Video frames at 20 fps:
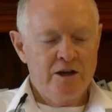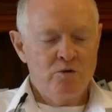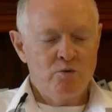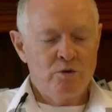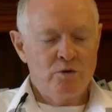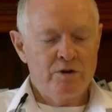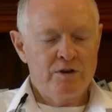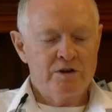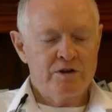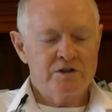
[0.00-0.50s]

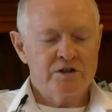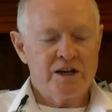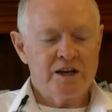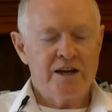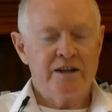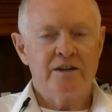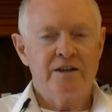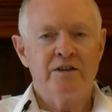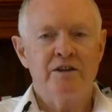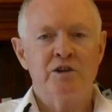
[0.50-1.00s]
with the
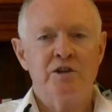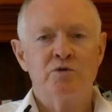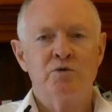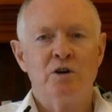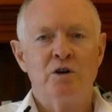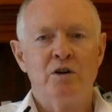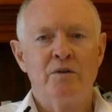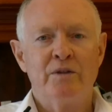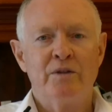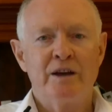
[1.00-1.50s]
Sun in the
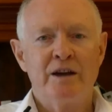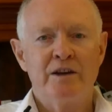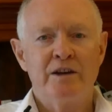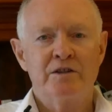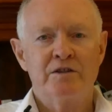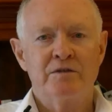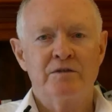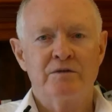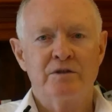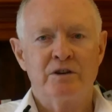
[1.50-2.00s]
12th
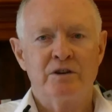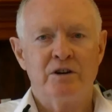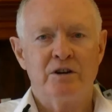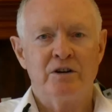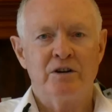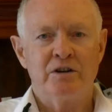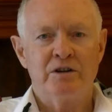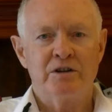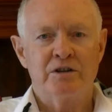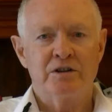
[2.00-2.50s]
house of your
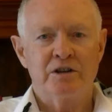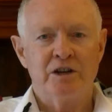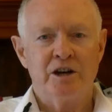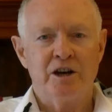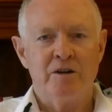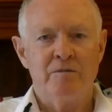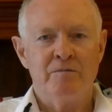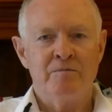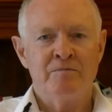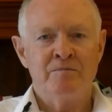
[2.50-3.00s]

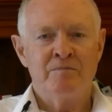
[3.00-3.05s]
horoscope.